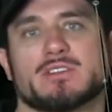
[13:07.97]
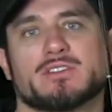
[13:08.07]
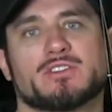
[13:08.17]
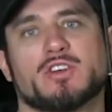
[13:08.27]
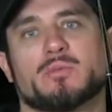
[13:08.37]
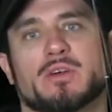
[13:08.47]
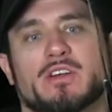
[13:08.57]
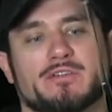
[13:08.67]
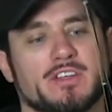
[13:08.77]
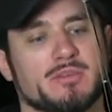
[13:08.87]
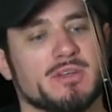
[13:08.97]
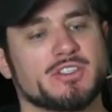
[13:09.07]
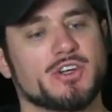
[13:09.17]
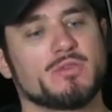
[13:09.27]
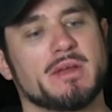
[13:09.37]
super good fisherman,
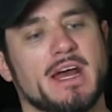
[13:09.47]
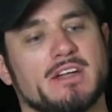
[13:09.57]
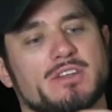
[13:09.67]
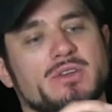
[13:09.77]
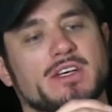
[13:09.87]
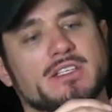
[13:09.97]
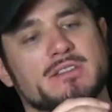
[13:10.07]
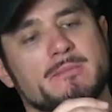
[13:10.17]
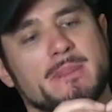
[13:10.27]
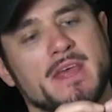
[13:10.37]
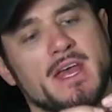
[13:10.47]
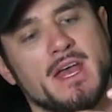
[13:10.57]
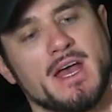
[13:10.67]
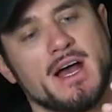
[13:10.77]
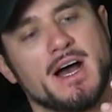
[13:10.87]
showed me how to do this.
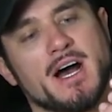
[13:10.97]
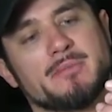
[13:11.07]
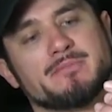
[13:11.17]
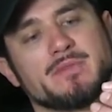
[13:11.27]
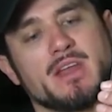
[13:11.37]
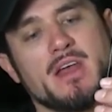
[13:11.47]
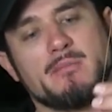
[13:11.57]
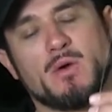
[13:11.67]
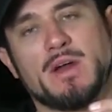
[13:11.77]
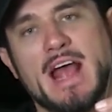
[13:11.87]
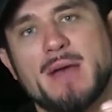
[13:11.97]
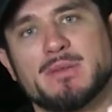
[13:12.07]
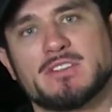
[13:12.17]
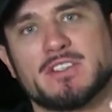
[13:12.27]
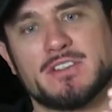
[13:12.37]
Um, but what
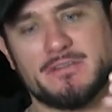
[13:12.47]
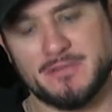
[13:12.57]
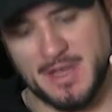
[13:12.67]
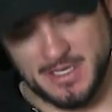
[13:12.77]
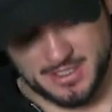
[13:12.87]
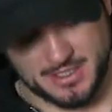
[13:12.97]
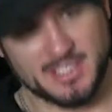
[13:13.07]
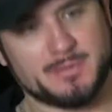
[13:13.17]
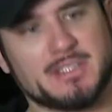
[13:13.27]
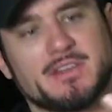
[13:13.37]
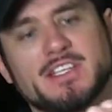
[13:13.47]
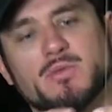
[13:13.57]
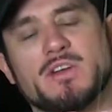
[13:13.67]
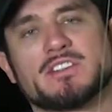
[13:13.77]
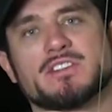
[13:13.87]
happens is the fish, especially this
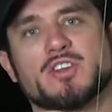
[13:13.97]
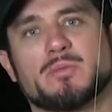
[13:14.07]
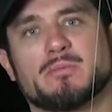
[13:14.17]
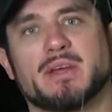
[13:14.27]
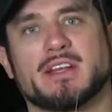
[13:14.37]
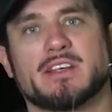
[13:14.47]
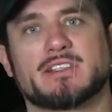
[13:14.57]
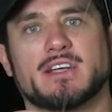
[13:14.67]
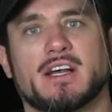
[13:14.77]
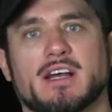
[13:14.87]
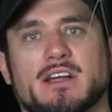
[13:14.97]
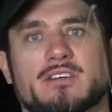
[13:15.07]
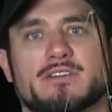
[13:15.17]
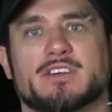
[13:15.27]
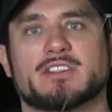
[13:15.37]
one isn't super big. This, uh, I
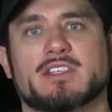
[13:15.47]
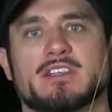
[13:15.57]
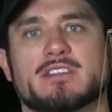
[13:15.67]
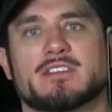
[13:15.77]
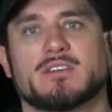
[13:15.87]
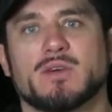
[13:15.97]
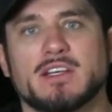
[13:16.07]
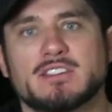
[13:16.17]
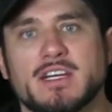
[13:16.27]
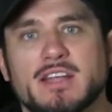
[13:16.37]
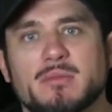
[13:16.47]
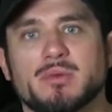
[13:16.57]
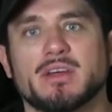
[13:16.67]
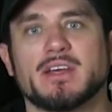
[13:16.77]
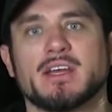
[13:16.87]
don't know if you can see this steel weight, it's not that
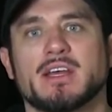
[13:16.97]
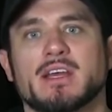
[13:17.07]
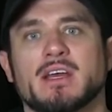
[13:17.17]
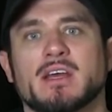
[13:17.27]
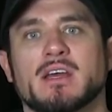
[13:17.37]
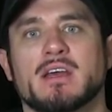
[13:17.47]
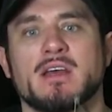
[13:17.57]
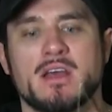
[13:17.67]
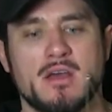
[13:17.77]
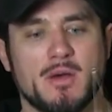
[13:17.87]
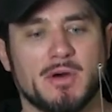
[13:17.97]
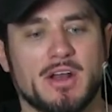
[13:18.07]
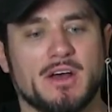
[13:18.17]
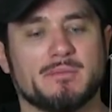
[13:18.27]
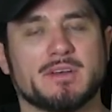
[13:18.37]
big. But
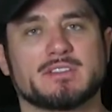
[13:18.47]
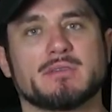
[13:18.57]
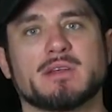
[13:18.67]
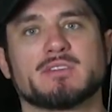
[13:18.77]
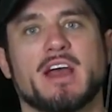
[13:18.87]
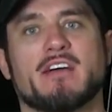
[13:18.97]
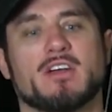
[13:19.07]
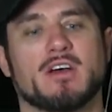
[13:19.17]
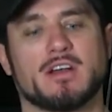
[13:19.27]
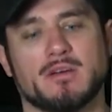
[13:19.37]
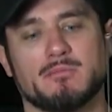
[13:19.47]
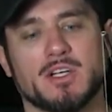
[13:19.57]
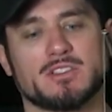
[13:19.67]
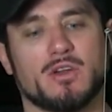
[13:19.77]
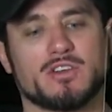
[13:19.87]
um, sometimes I have on a, on a,
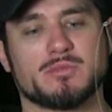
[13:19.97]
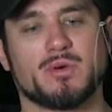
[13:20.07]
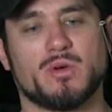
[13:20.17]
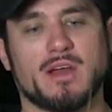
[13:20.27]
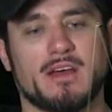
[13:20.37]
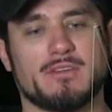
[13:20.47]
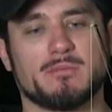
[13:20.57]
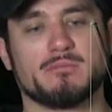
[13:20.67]
much larger pole, I have a,